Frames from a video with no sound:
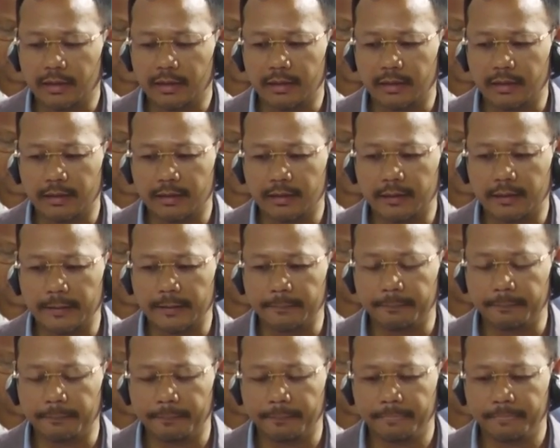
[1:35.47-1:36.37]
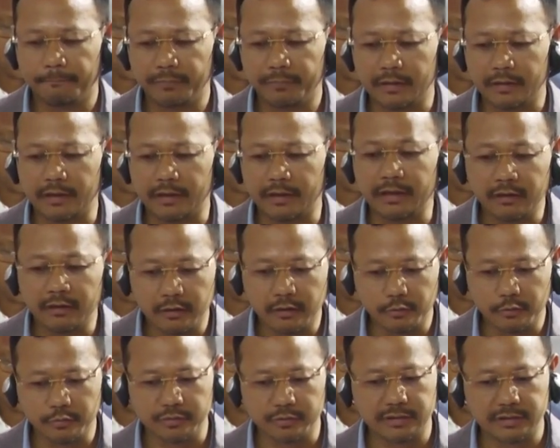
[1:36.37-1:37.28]
um,
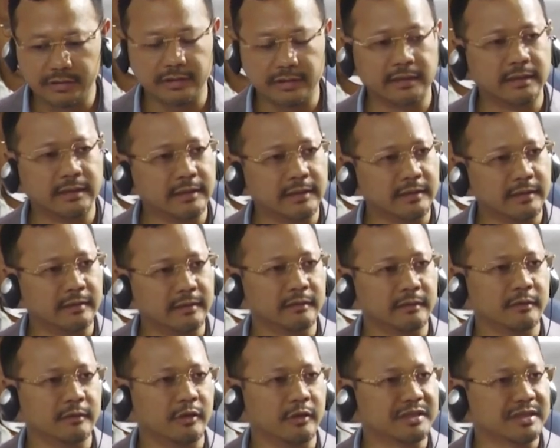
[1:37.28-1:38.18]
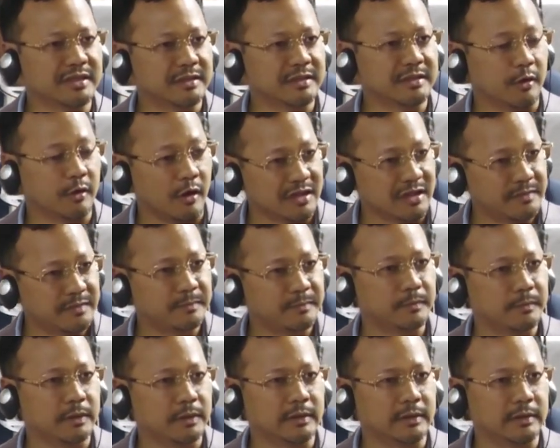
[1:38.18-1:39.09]
include uh, not just the, hosp
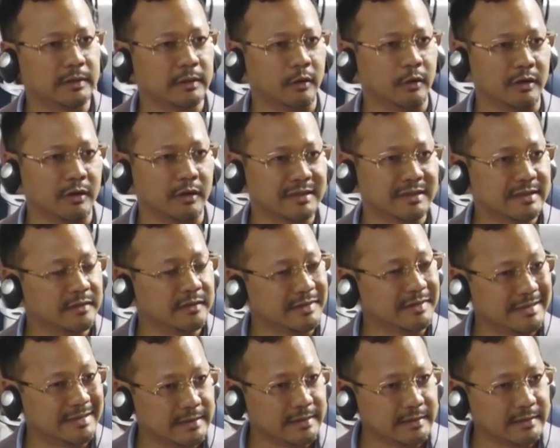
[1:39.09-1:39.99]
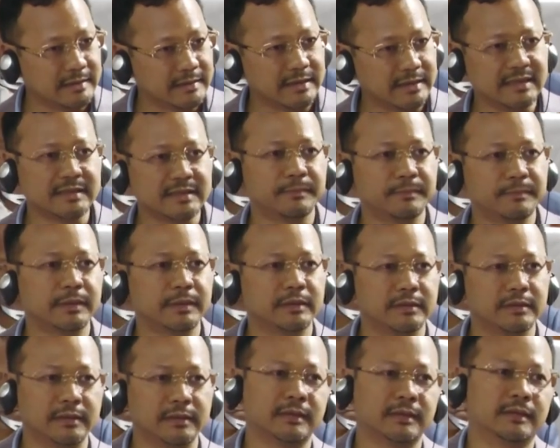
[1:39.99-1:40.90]
uh, the hostel facilities but
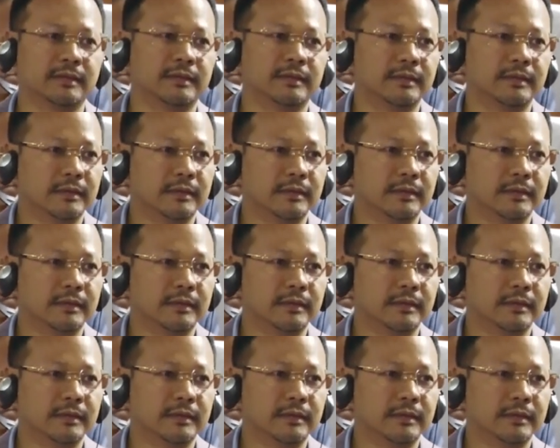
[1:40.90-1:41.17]
uh,